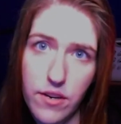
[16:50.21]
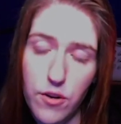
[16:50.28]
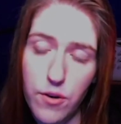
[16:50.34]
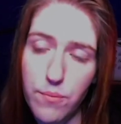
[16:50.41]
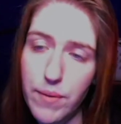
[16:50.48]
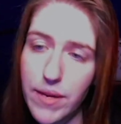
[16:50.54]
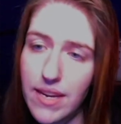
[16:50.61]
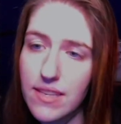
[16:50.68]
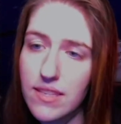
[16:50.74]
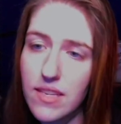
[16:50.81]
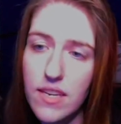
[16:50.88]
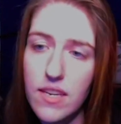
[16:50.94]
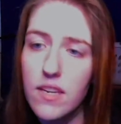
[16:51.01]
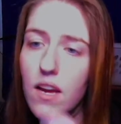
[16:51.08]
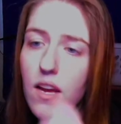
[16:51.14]
because he
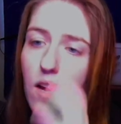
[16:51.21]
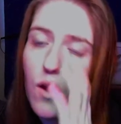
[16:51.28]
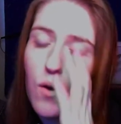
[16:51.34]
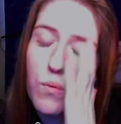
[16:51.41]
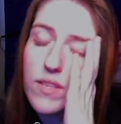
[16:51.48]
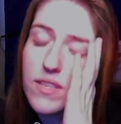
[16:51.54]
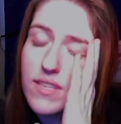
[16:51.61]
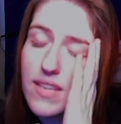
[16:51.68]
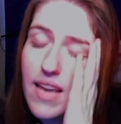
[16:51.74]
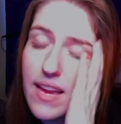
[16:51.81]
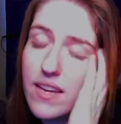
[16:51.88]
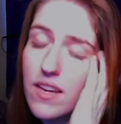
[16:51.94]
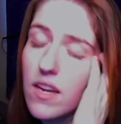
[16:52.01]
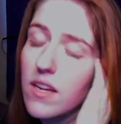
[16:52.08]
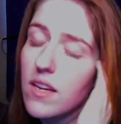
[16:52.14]
was saying
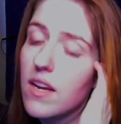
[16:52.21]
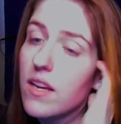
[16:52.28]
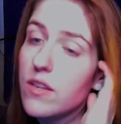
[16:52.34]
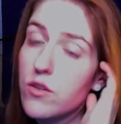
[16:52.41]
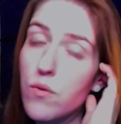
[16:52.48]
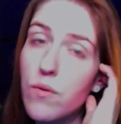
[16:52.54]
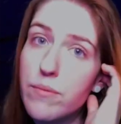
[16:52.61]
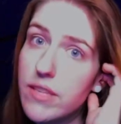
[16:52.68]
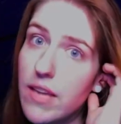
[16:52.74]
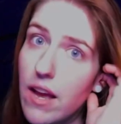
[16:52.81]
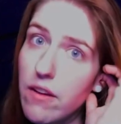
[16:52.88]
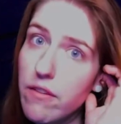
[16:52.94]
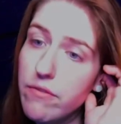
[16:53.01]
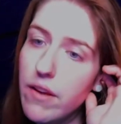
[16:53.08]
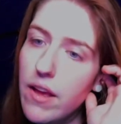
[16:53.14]
to himself
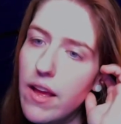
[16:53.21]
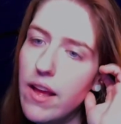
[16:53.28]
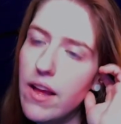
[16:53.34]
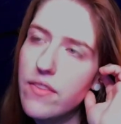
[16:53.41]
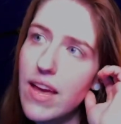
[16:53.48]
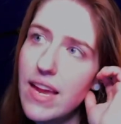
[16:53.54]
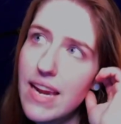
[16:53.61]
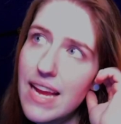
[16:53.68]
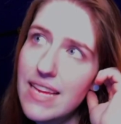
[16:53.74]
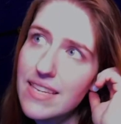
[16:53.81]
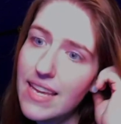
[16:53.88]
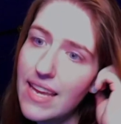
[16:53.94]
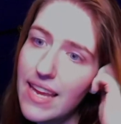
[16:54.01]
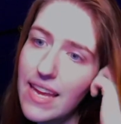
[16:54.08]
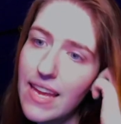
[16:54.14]
that as a
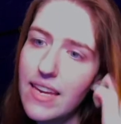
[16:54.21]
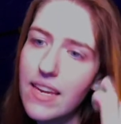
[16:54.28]
kid,